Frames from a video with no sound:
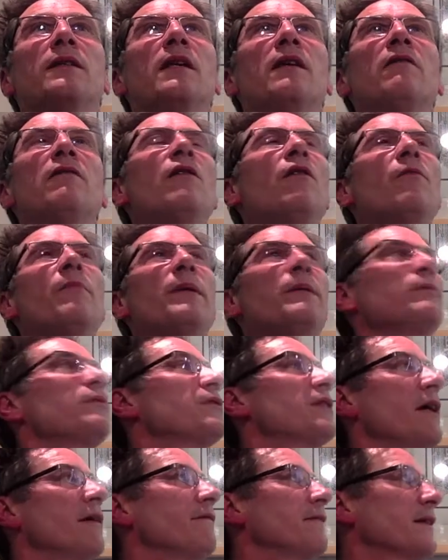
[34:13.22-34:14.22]
Now, a lot of people
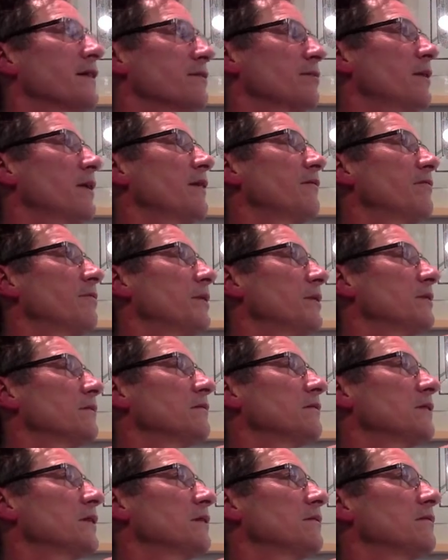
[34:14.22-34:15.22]
don't. That's why I put
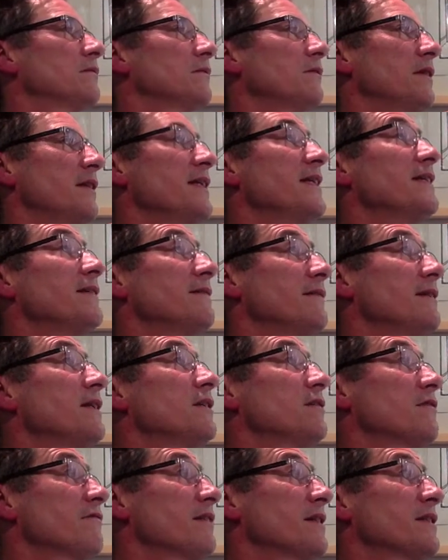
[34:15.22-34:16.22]
the
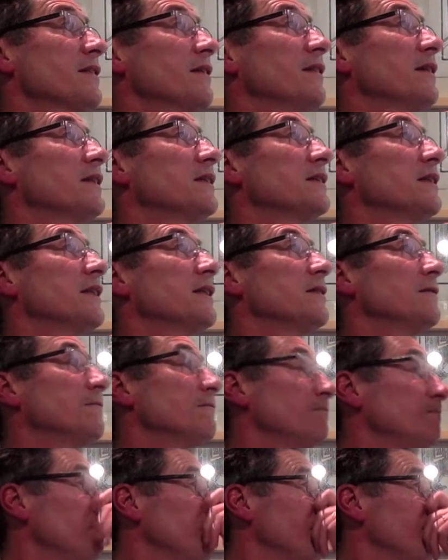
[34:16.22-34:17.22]
rest of these in
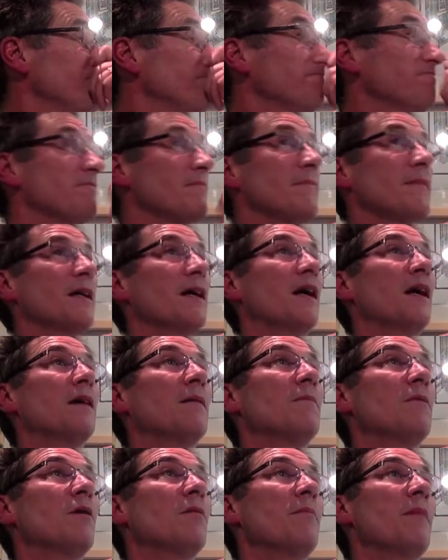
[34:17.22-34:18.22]

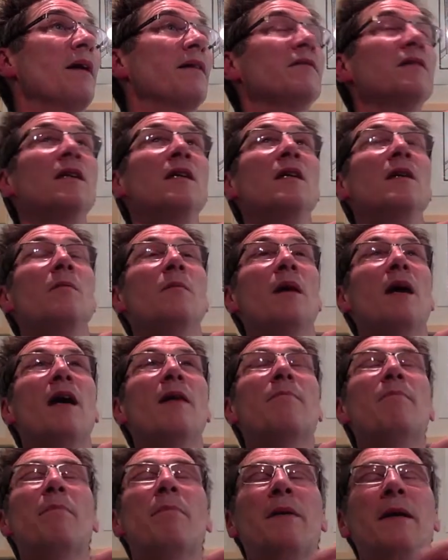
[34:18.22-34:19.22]
on mount. But I
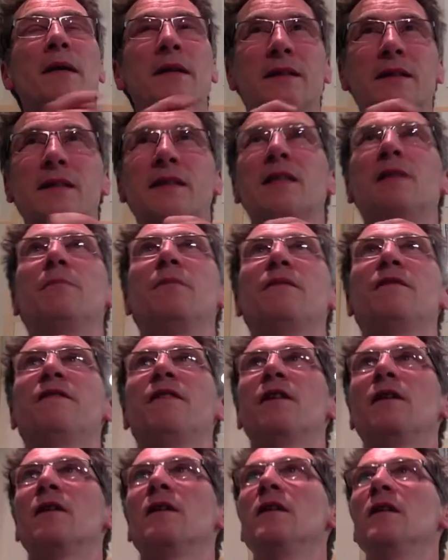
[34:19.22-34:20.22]
personally
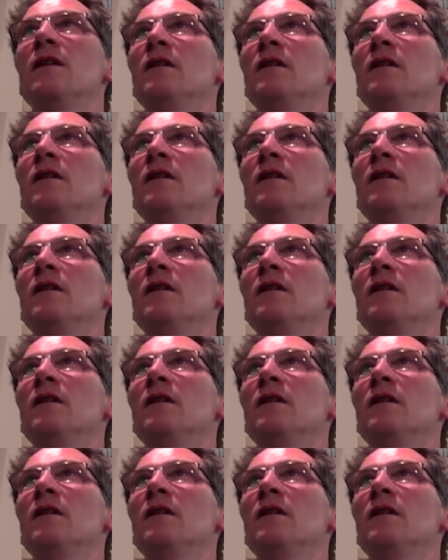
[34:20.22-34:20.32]
prefer